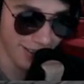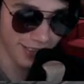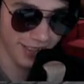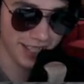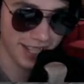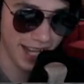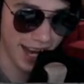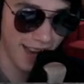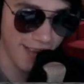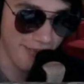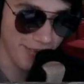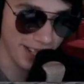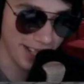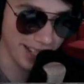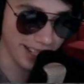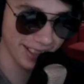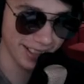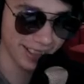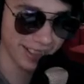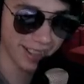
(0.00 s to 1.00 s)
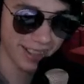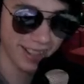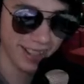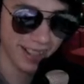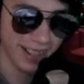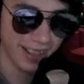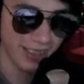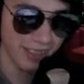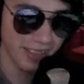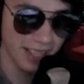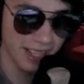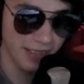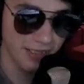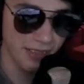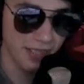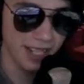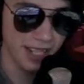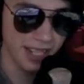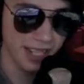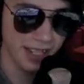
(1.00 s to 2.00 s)
What's happening? What did
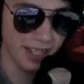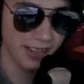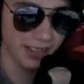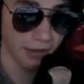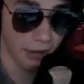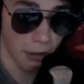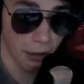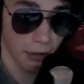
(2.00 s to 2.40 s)
we do?